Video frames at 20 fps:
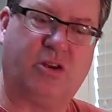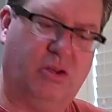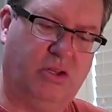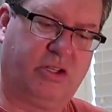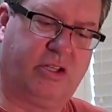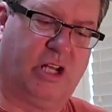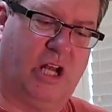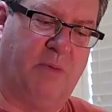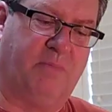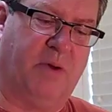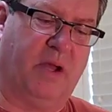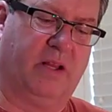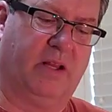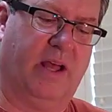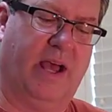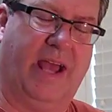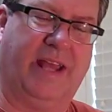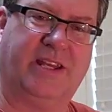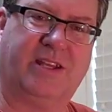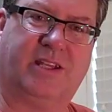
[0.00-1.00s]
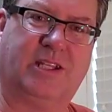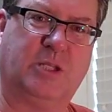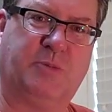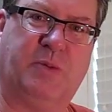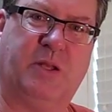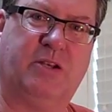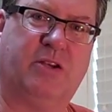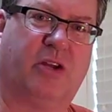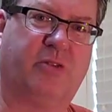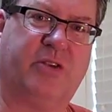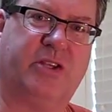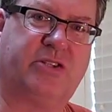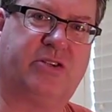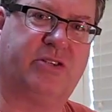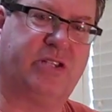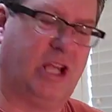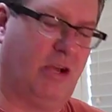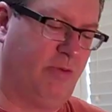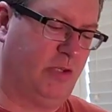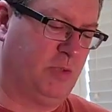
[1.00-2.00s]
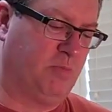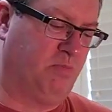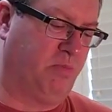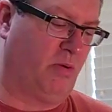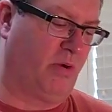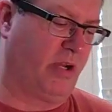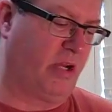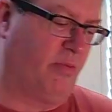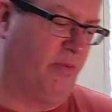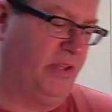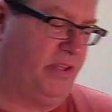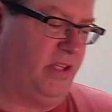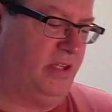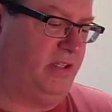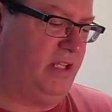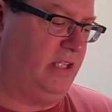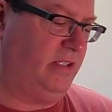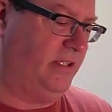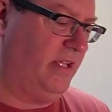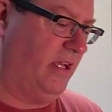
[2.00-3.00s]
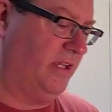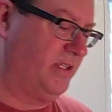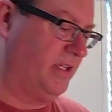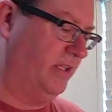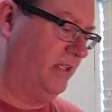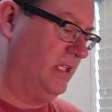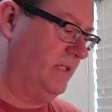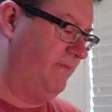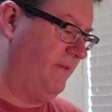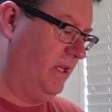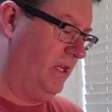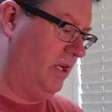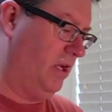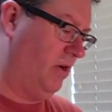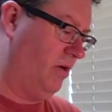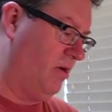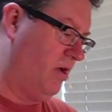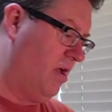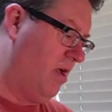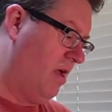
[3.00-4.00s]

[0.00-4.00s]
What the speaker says: Go look it up online. You can spin your own research. I won't bore you with the details on this video.